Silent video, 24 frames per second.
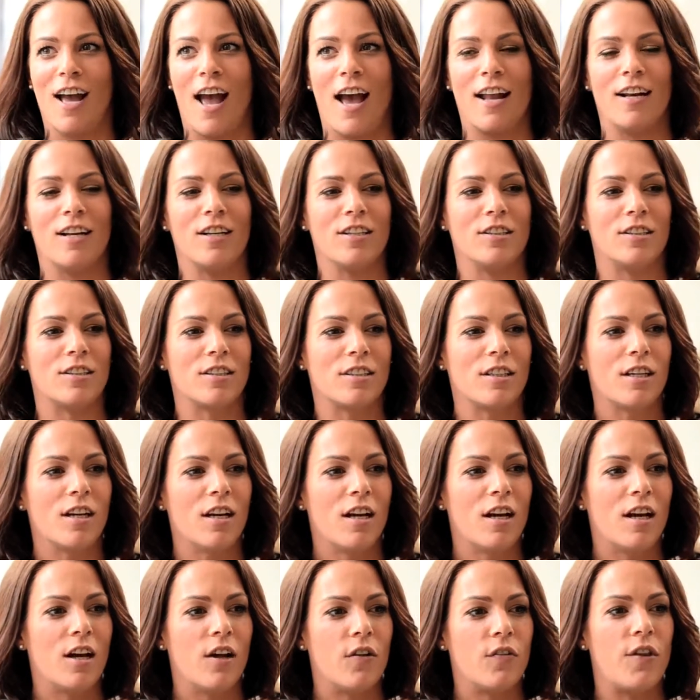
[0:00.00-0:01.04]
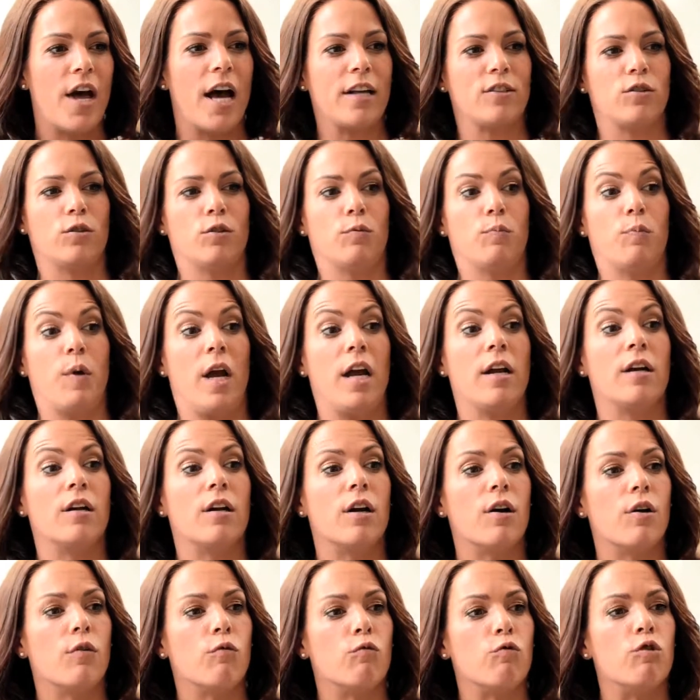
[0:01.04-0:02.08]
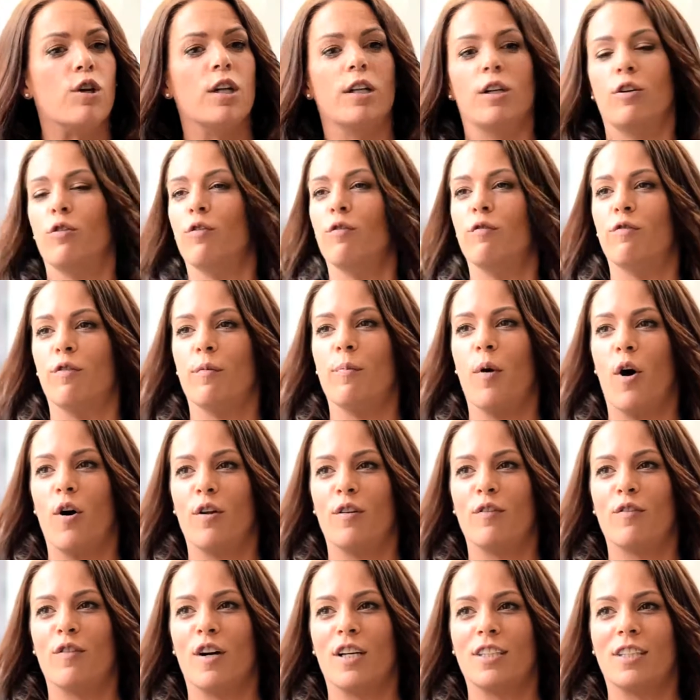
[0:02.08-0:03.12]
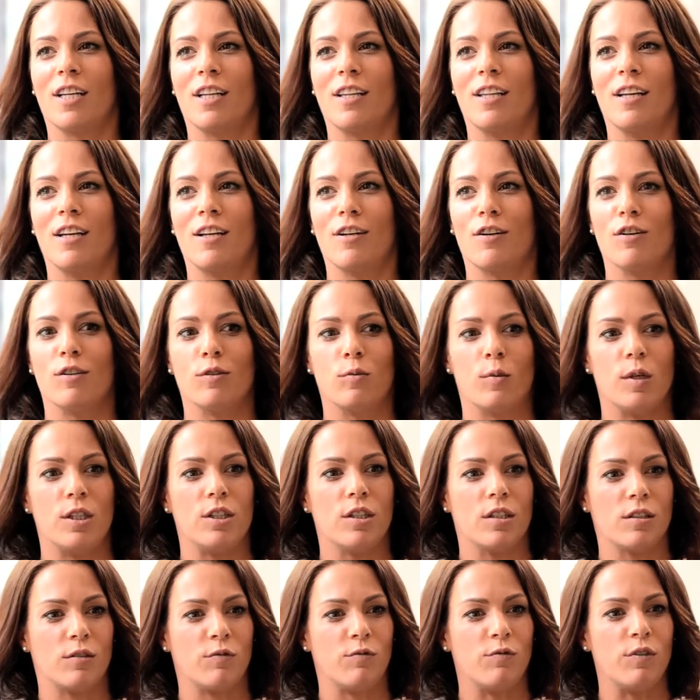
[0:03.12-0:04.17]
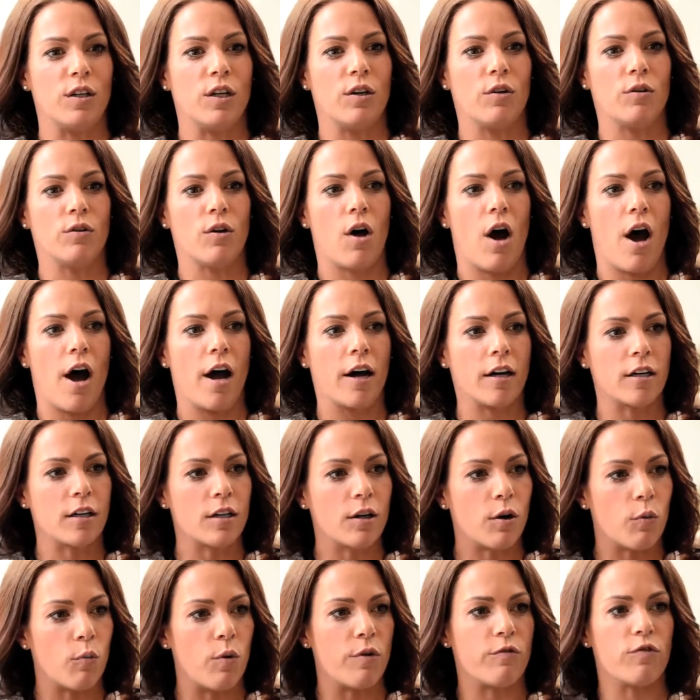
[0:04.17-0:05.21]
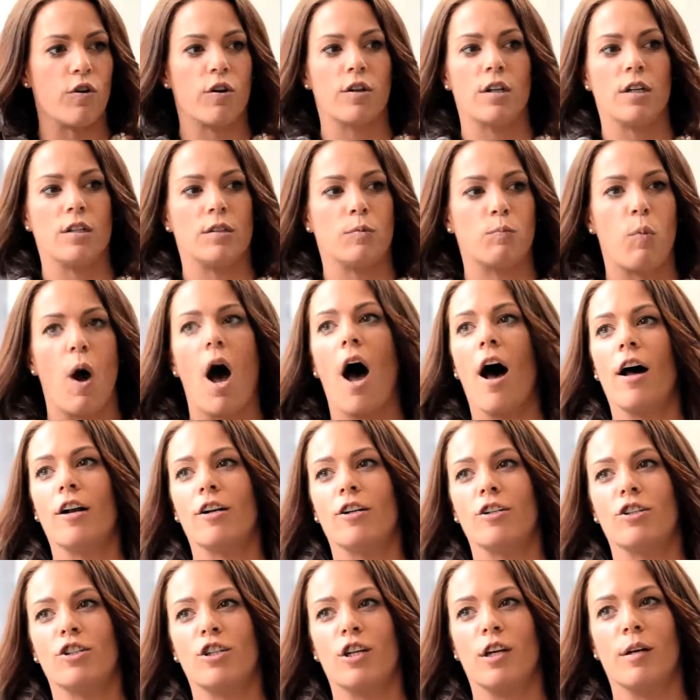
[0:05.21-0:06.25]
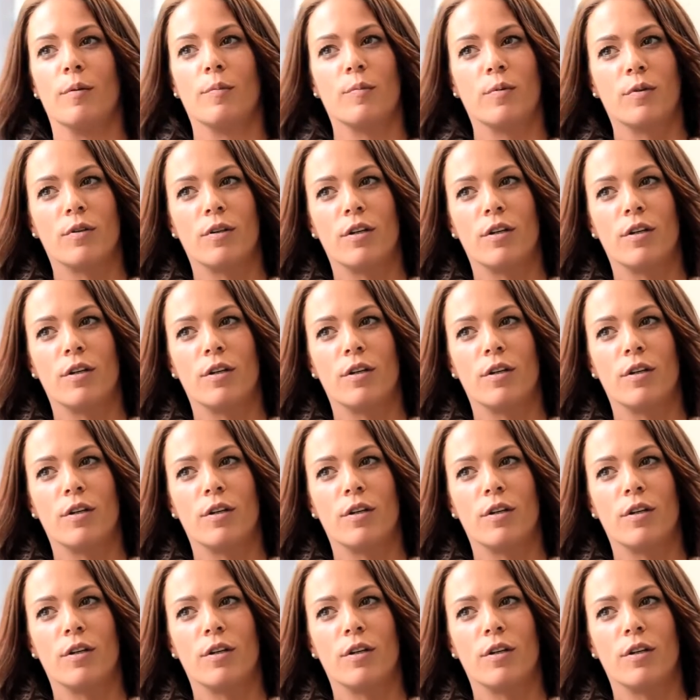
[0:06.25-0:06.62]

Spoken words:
And that's been really good for both of us, I think, because we just feel like we've got this partnership.